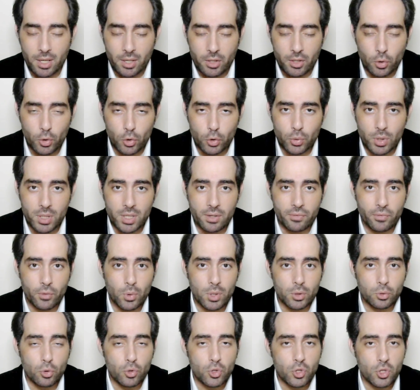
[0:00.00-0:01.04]
Usually if you
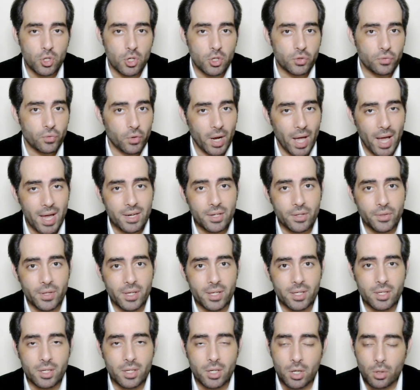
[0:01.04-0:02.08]
want to search for
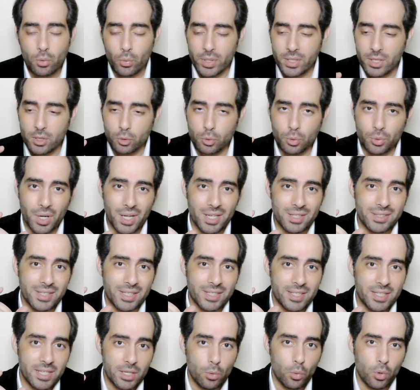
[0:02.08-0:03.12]
anything, we need to write the
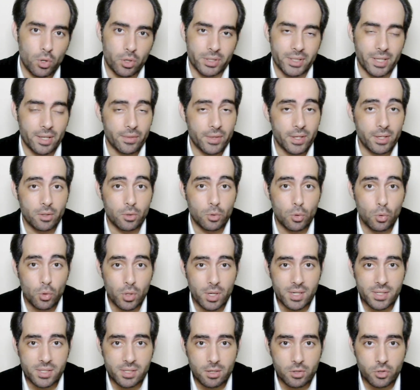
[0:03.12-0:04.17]
keyword, and then
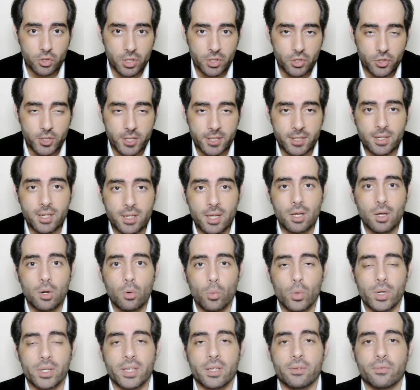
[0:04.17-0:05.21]
Google search engine
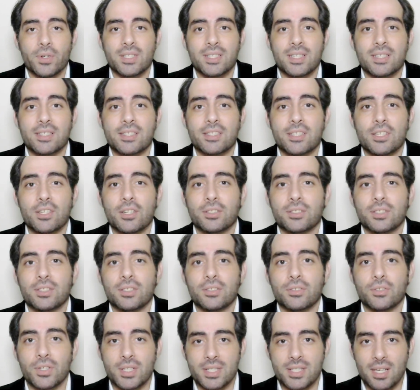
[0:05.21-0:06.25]
will give us a certain
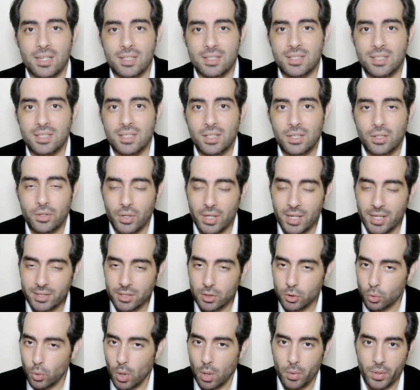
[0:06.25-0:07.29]
results
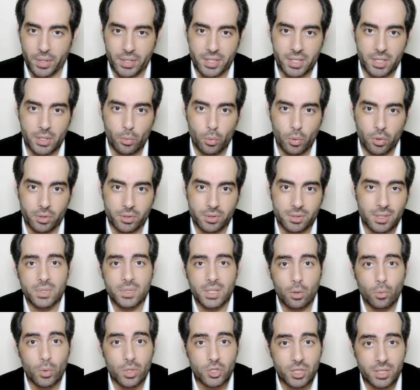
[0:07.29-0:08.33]
related to our keyword. The
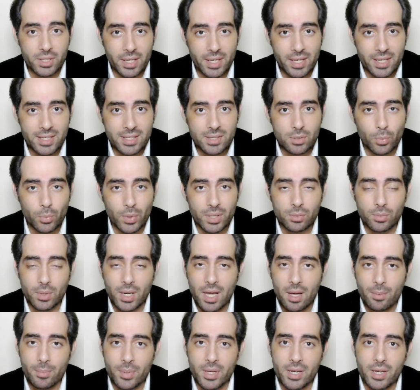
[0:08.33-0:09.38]
question is, what will
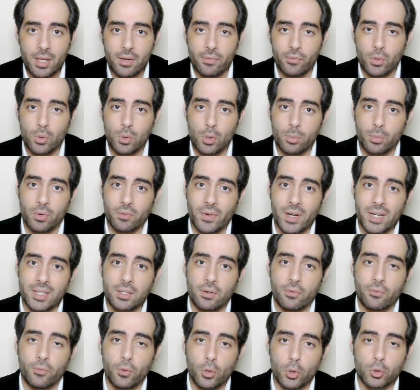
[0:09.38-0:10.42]
happen if we will provide a
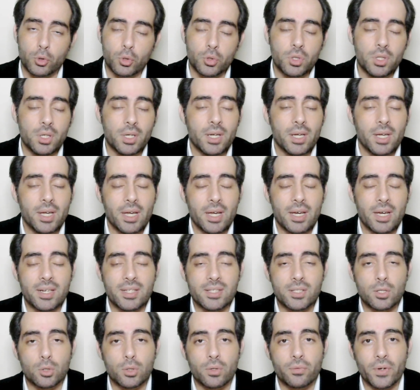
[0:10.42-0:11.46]
photo
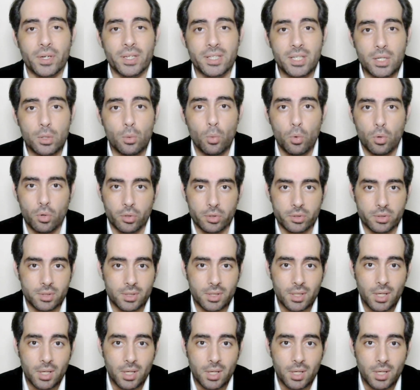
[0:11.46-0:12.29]
instead of a keyword?